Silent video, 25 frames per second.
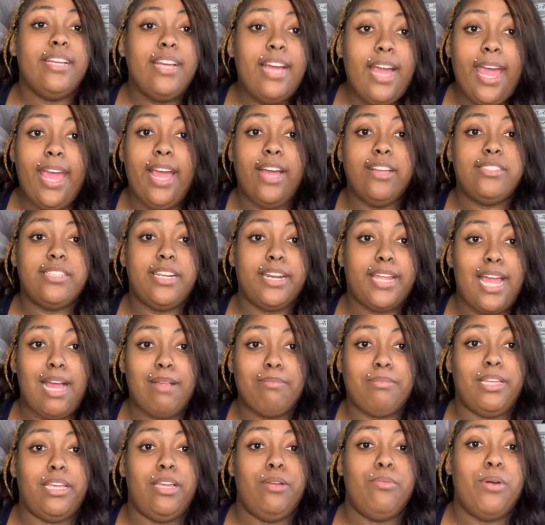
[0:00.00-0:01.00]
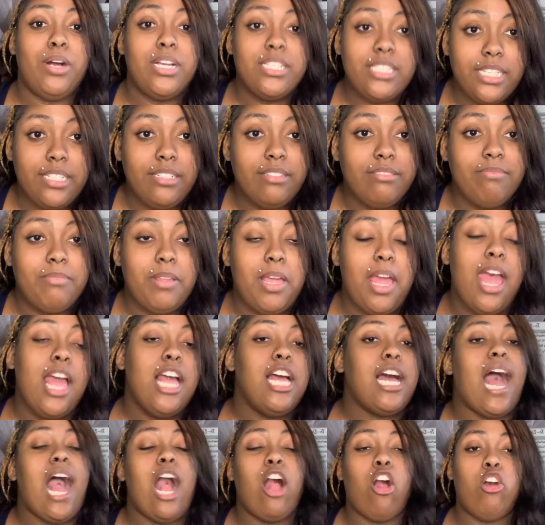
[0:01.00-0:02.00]
Hell to the captain, he wasn't.
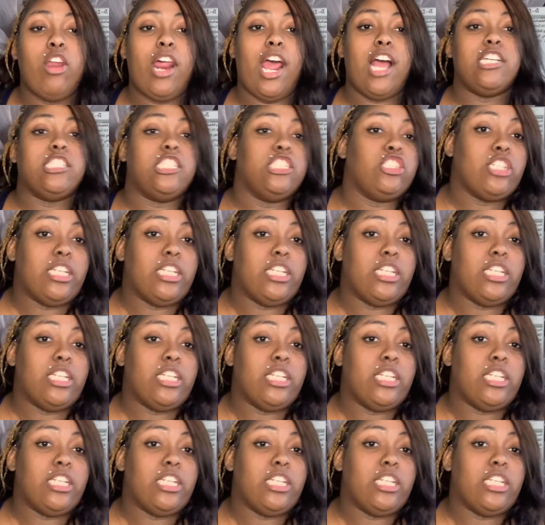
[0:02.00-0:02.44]
I go downstairs,